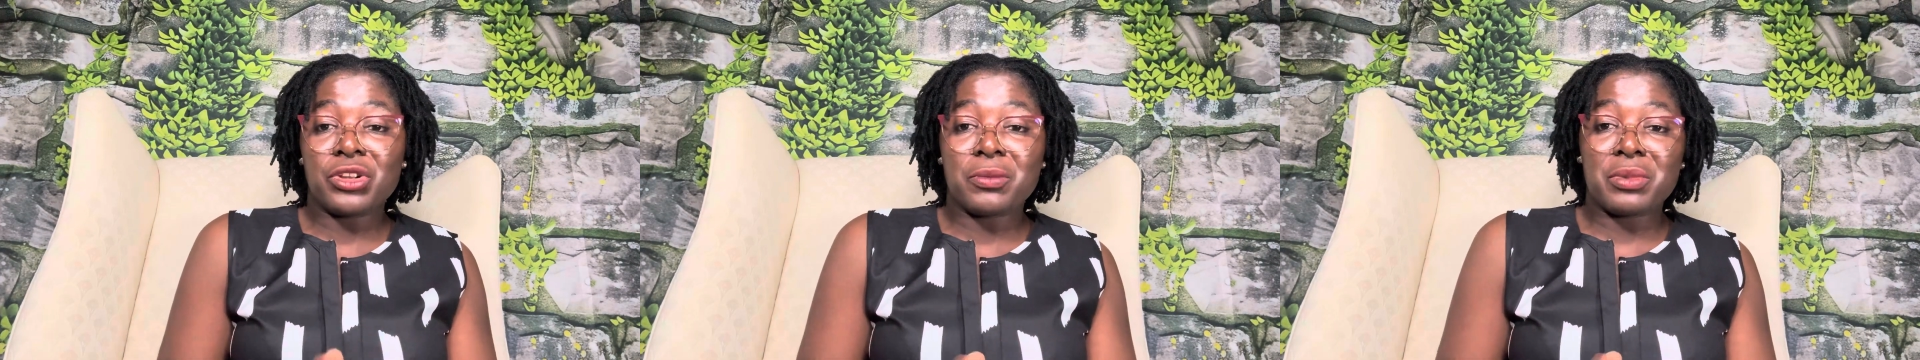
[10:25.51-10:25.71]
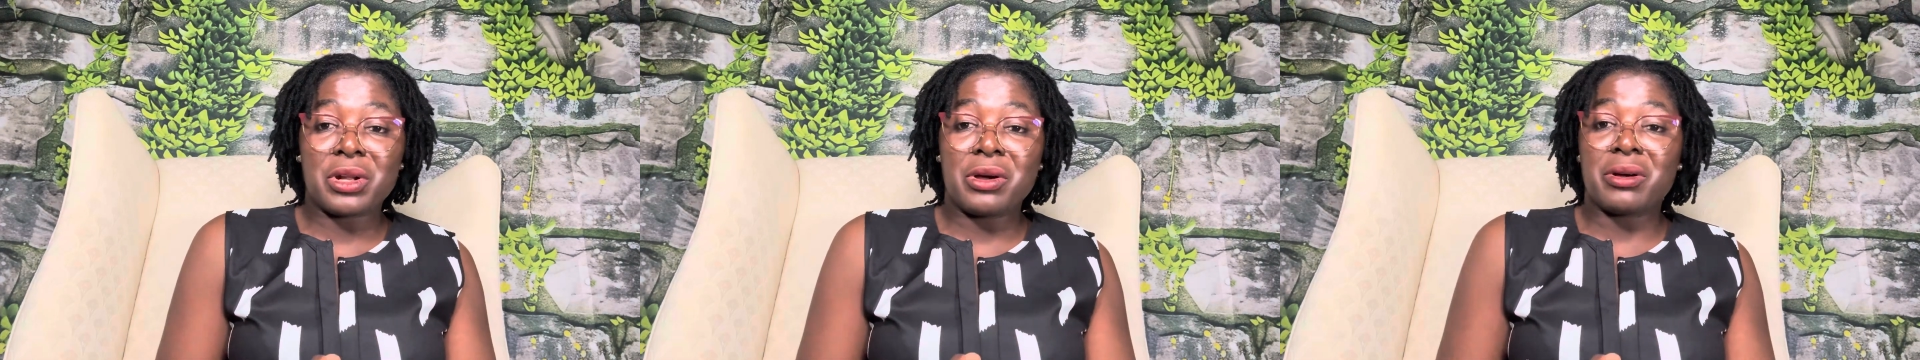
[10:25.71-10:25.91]

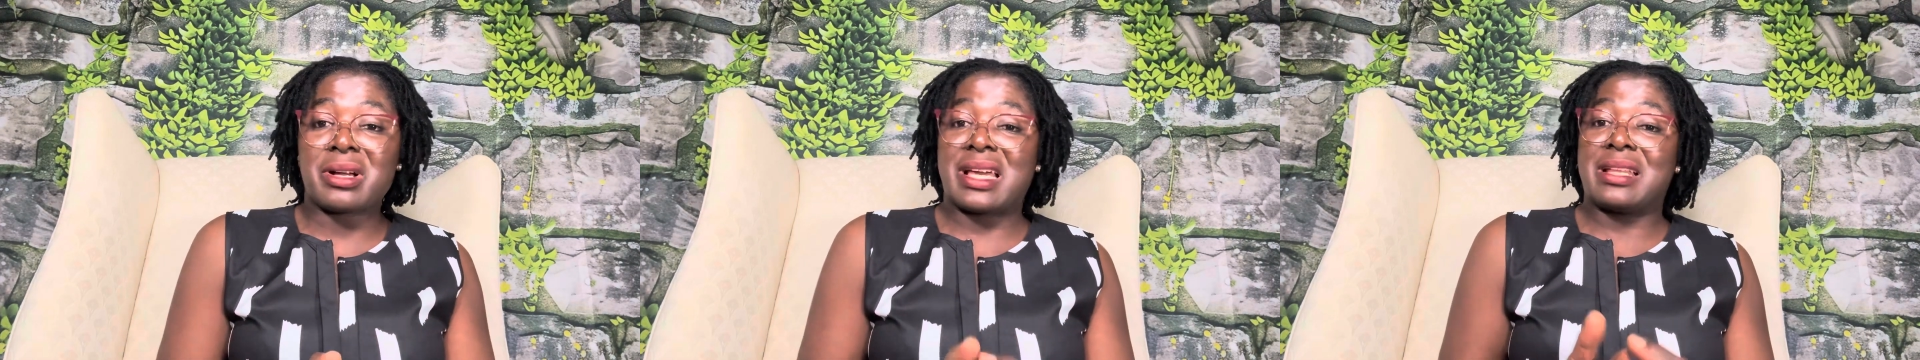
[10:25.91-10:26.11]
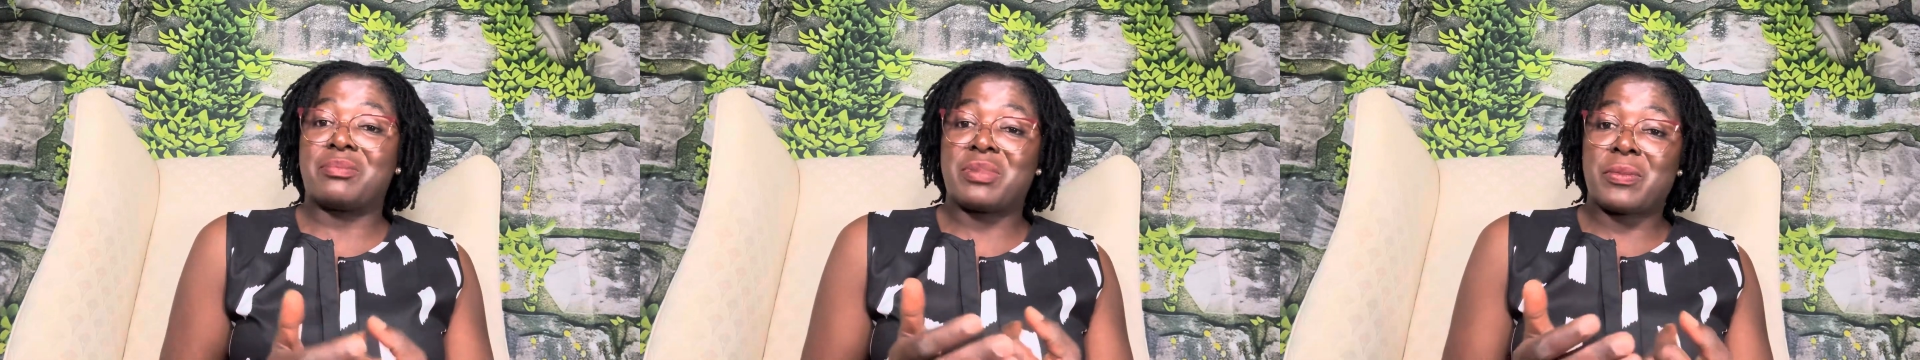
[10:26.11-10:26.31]
your
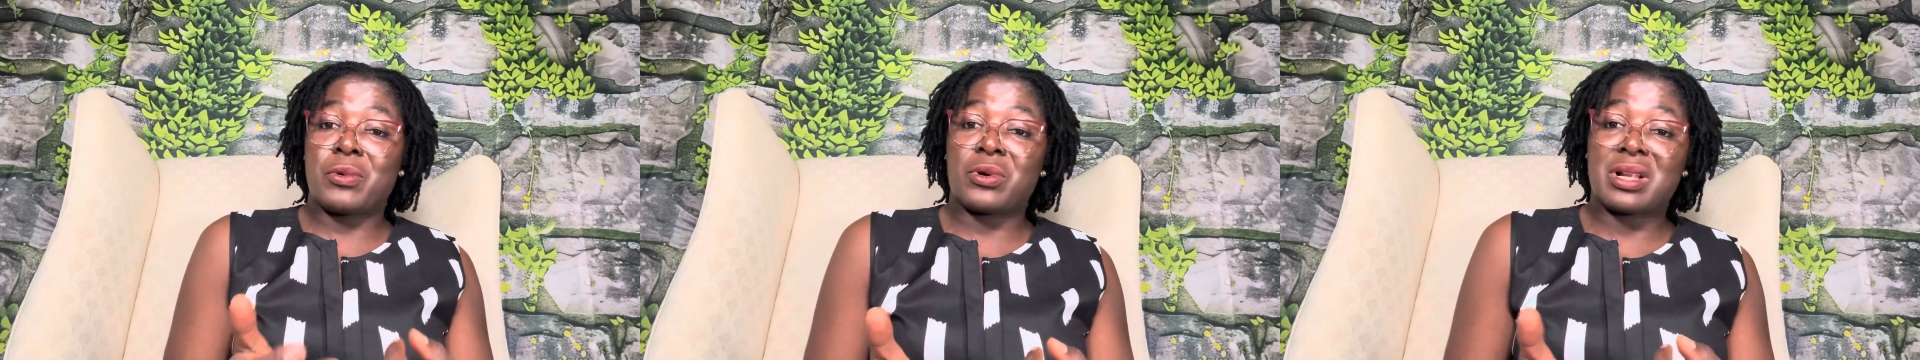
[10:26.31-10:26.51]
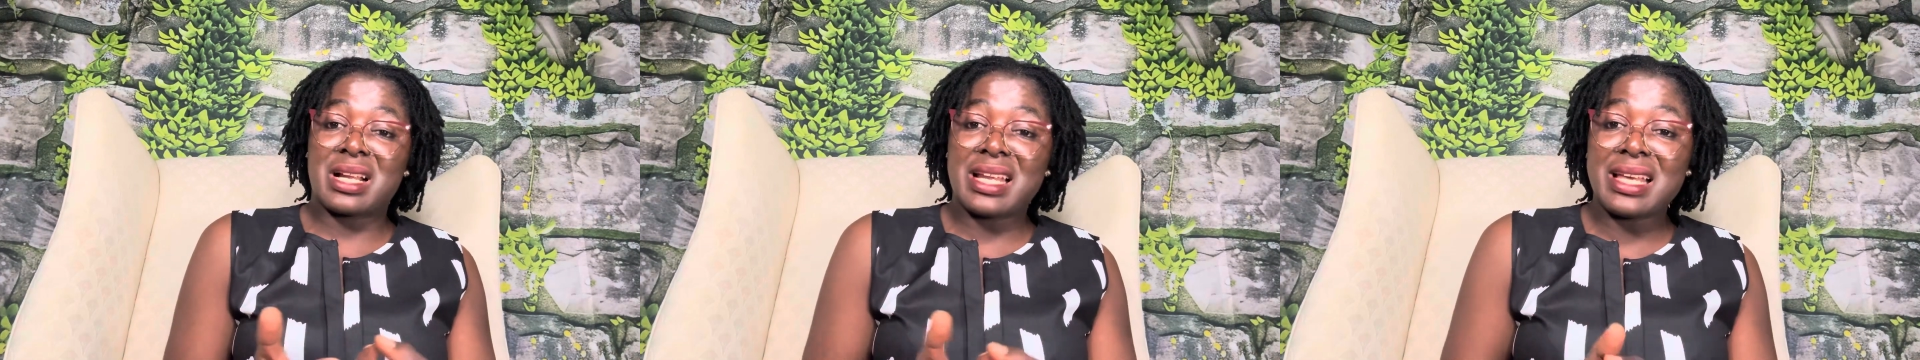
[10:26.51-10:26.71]
blog and
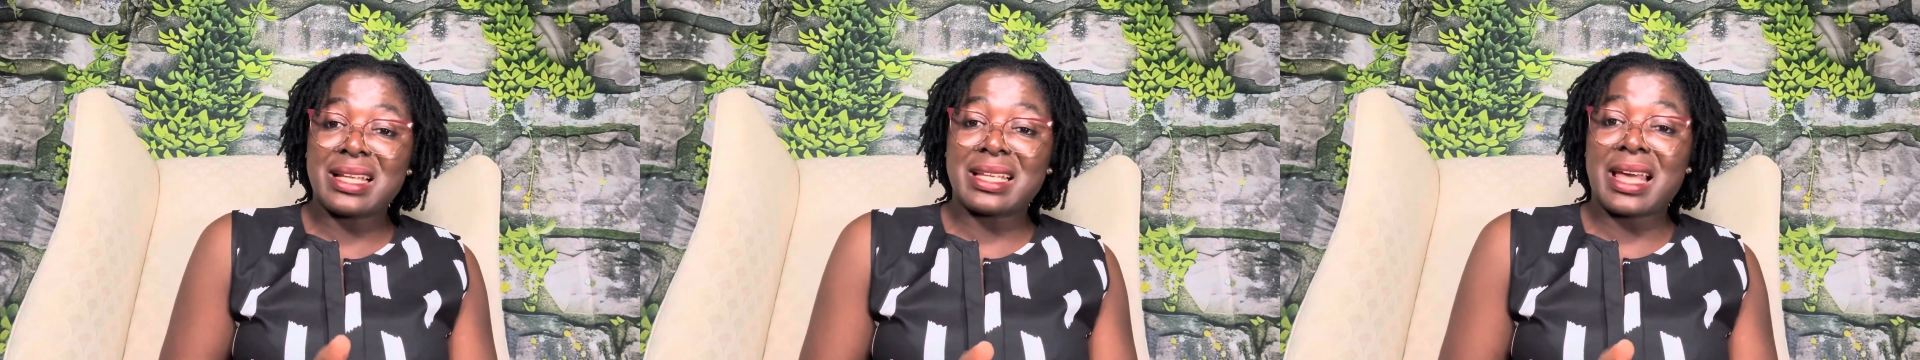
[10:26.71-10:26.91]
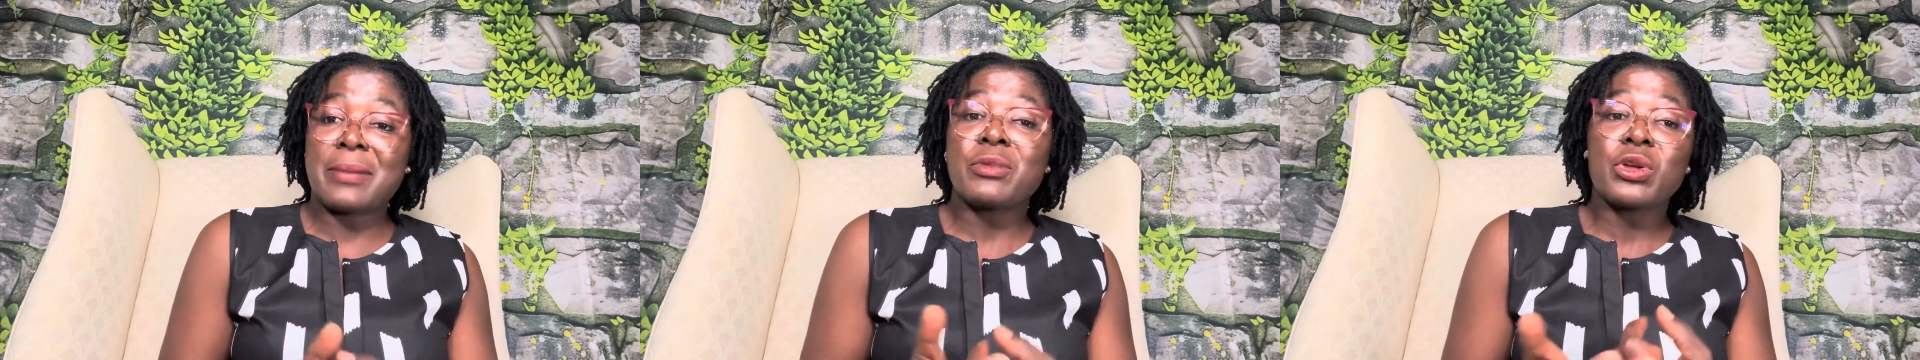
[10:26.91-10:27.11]
people
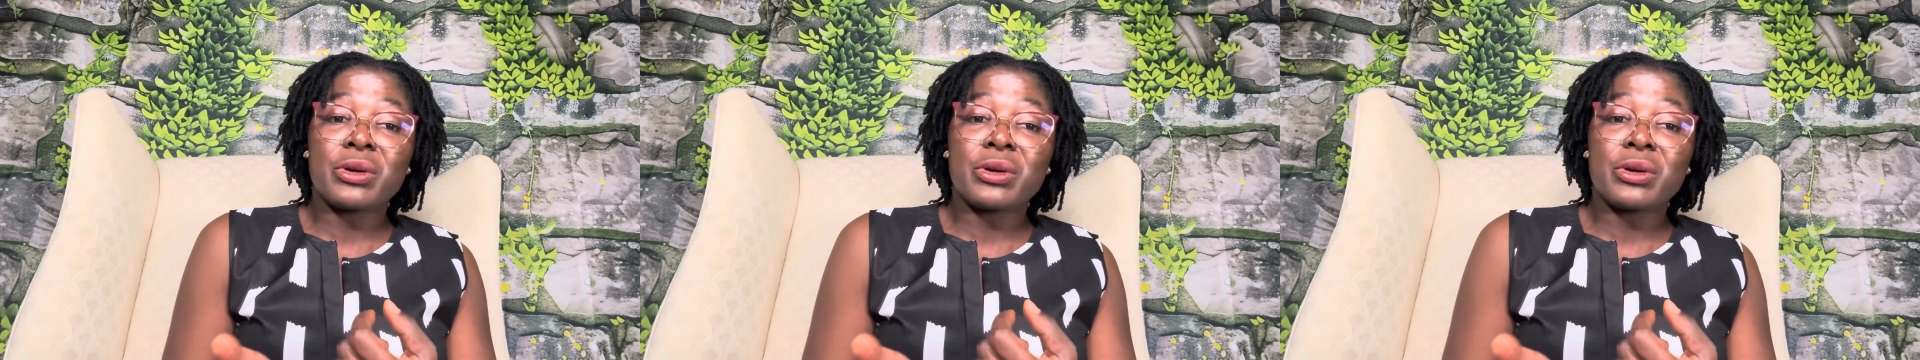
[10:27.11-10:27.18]
click them,